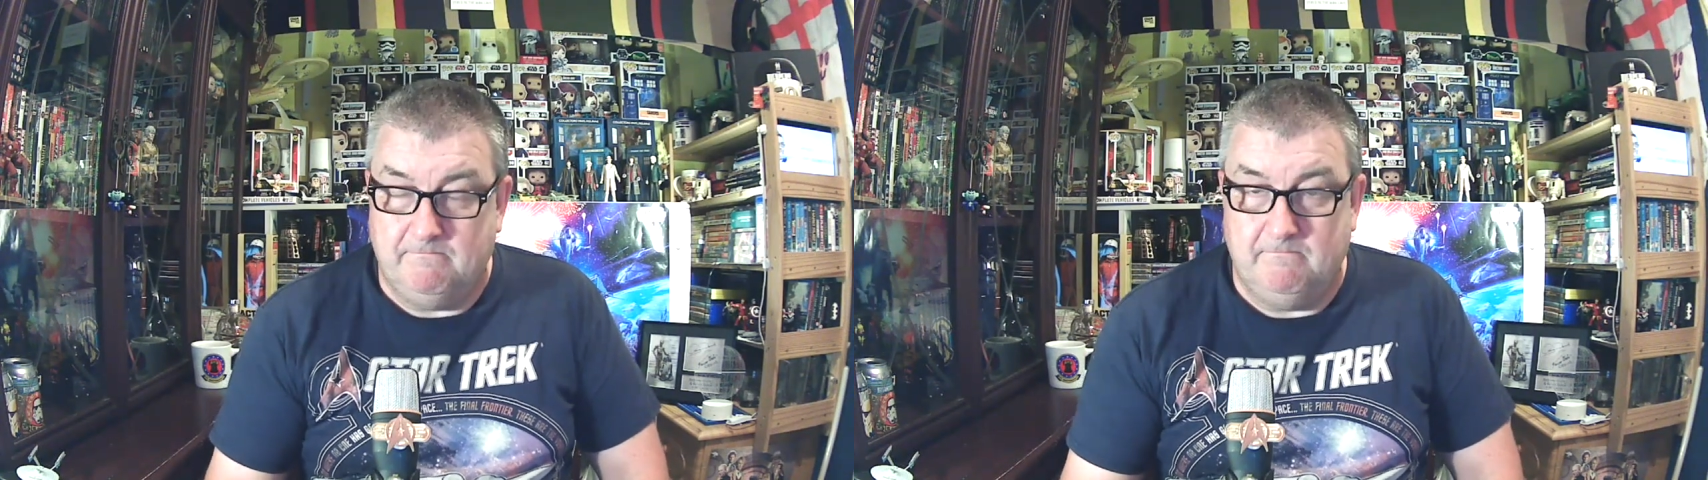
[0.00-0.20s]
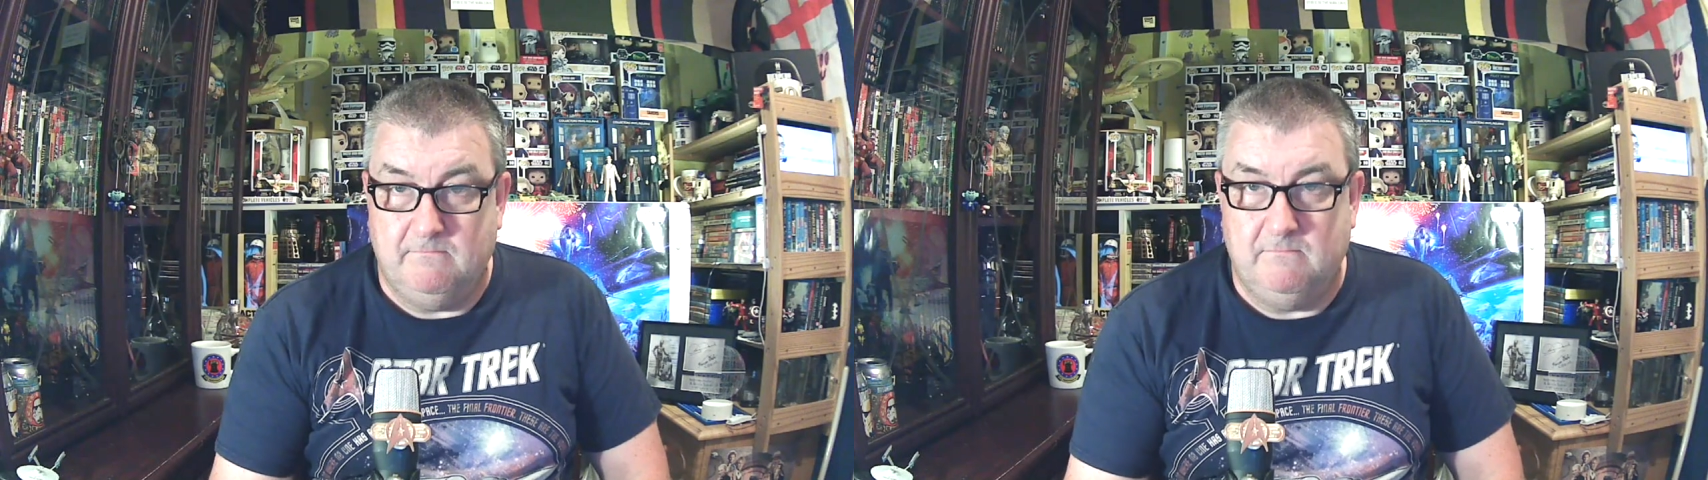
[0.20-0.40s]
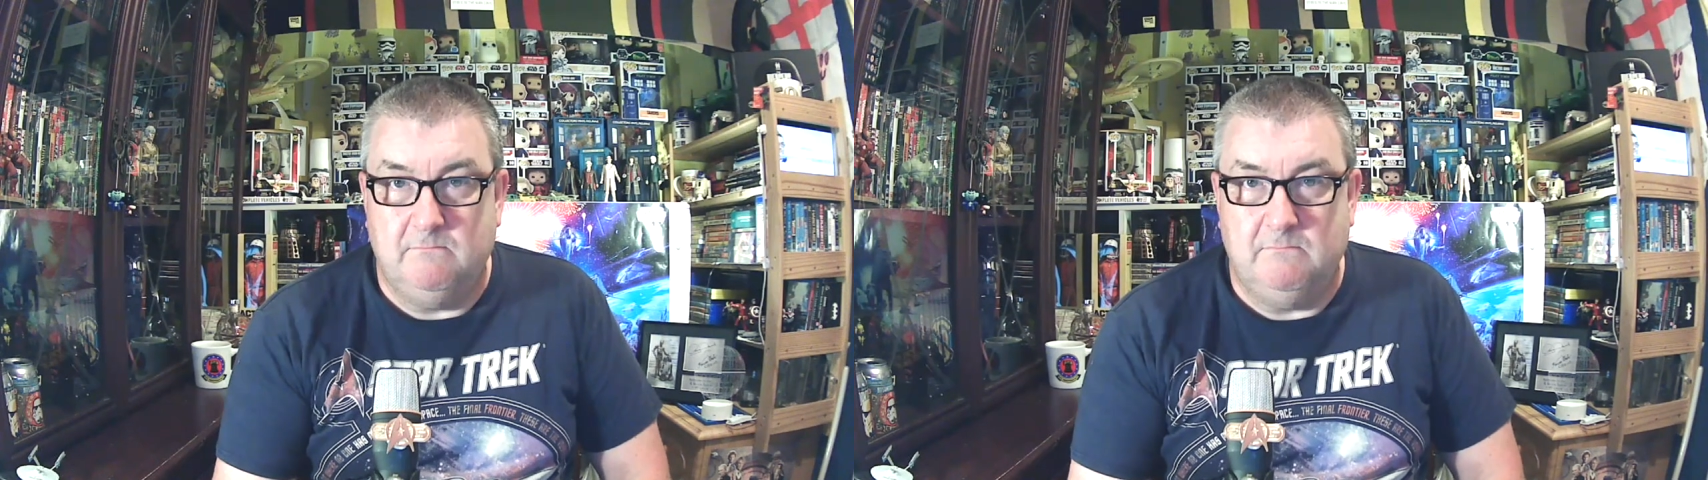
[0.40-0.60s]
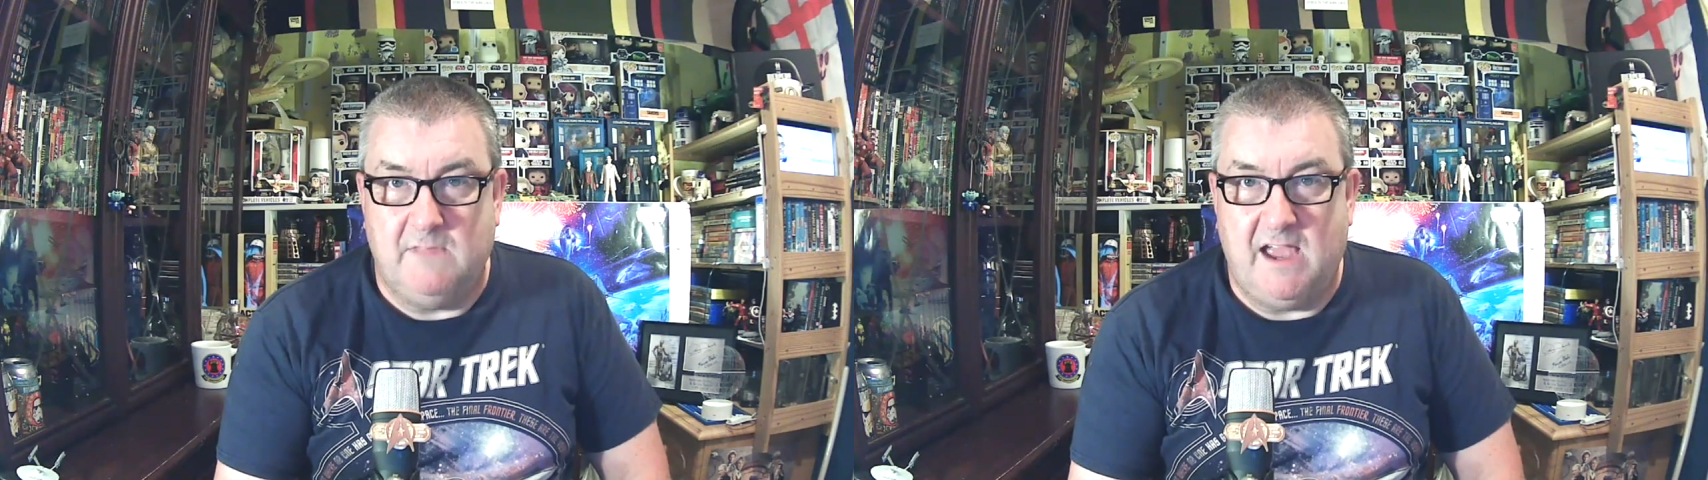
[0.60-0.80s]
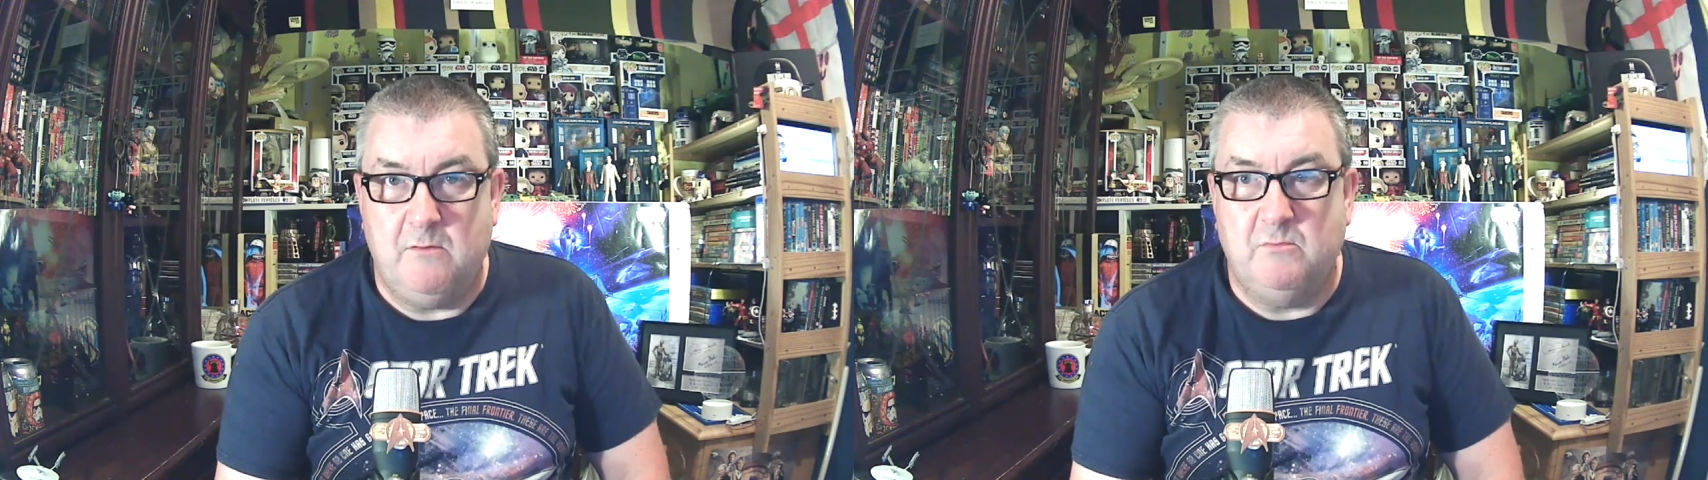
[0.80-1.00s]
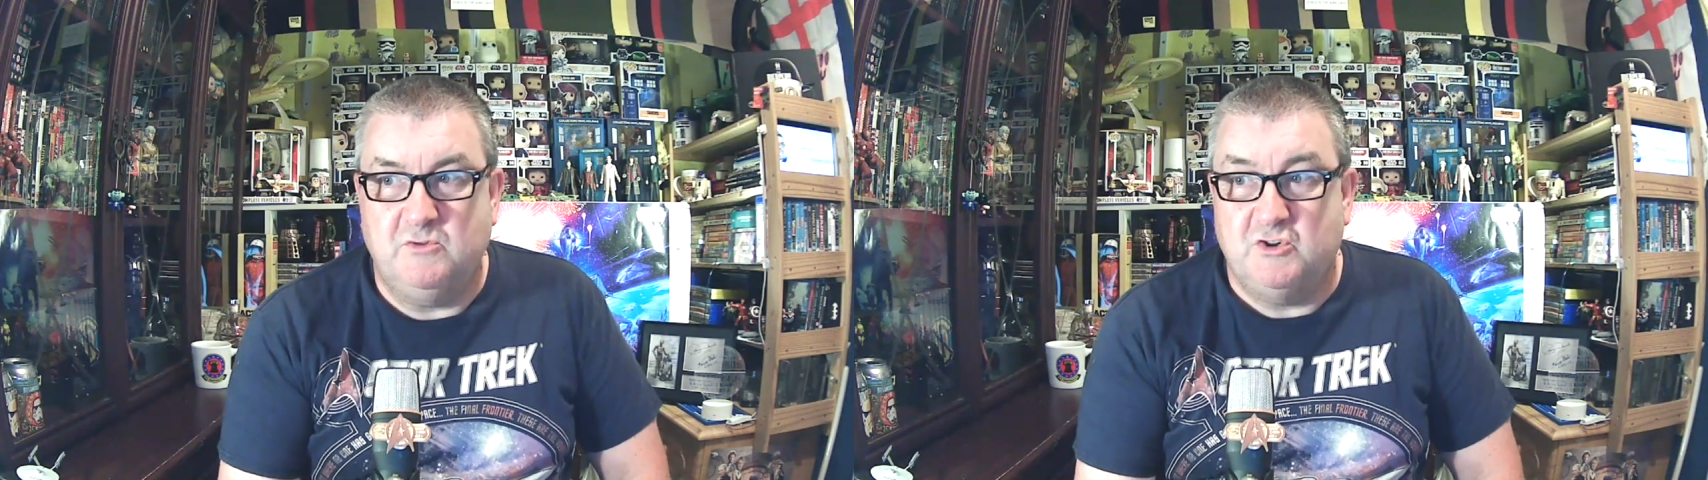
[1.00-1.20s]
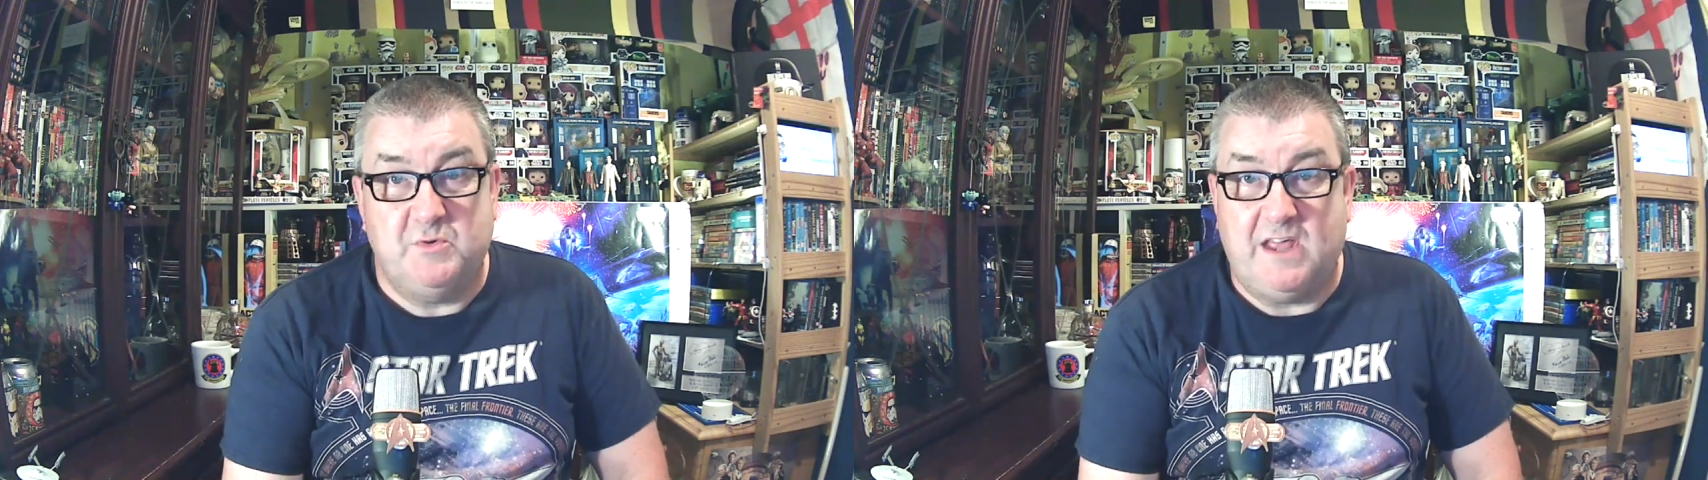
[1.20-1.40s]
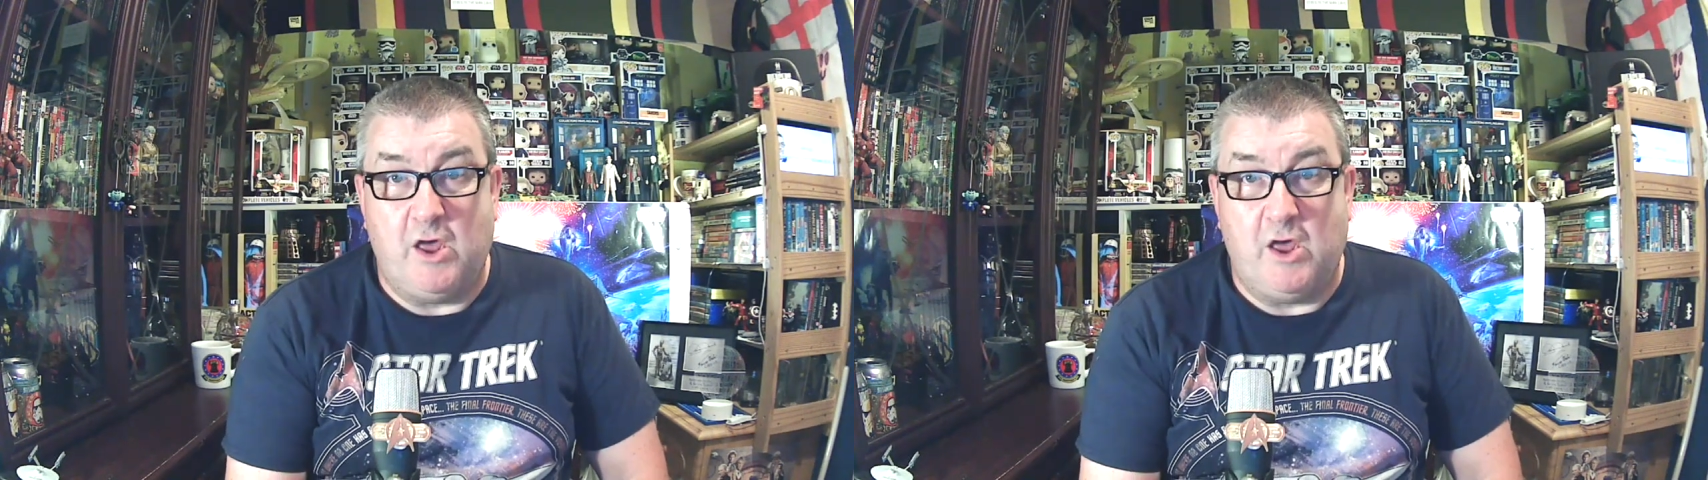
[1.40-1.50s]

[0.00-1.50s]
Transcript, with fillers: Now, just with that